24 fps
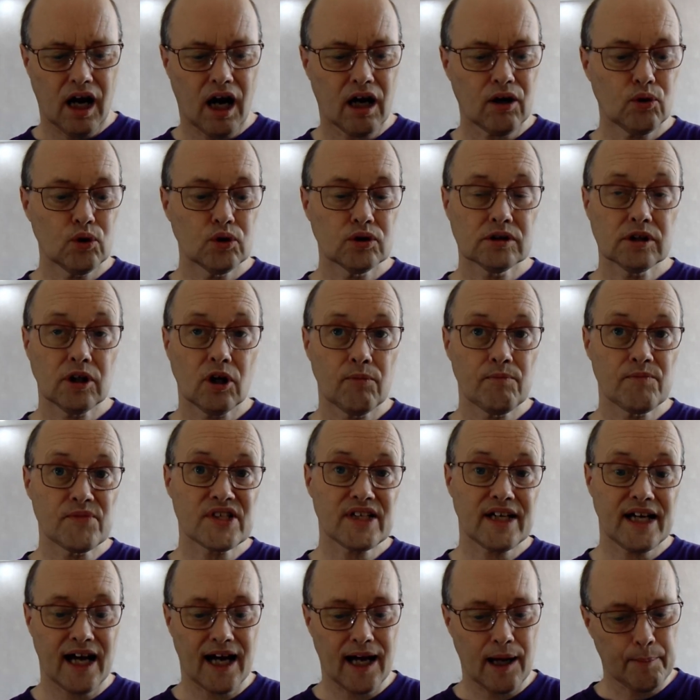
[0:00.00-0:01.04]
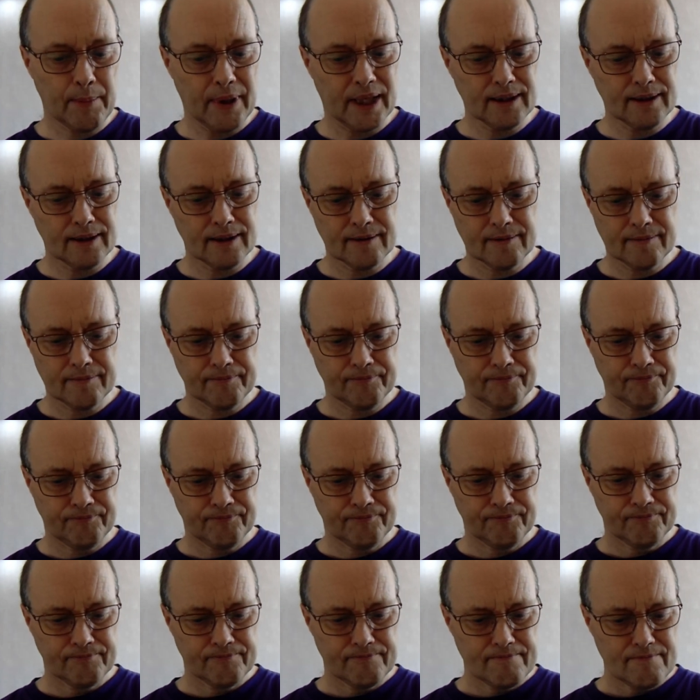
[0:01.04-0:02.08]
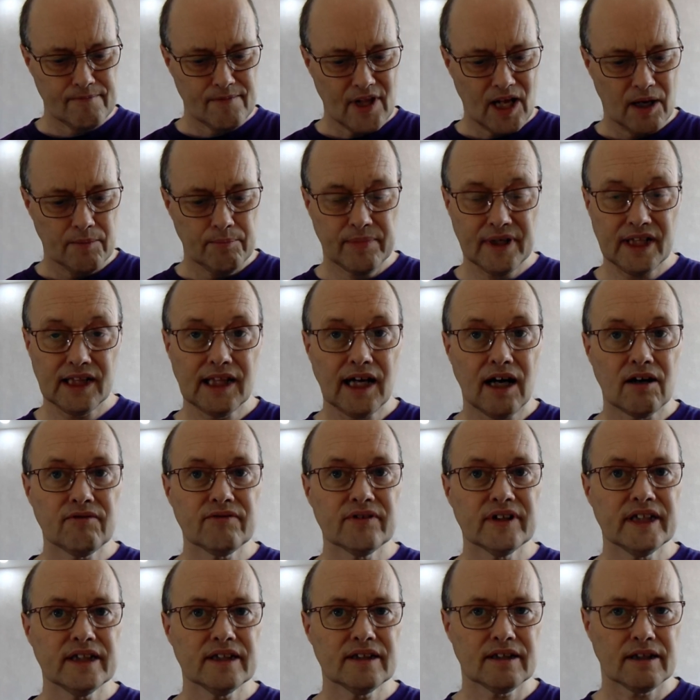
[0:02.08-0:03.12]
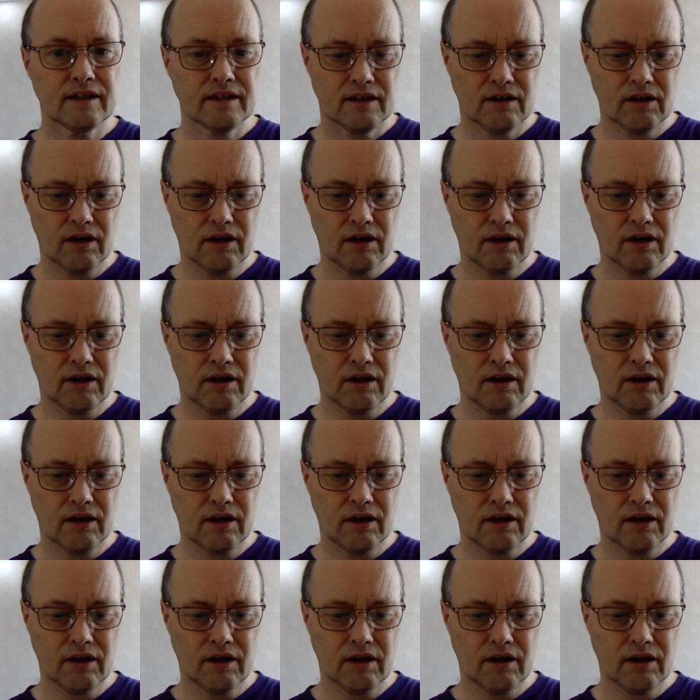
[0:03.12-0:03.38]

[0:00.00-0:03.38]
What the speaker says: Uncle Tom's Cabin, Beloved,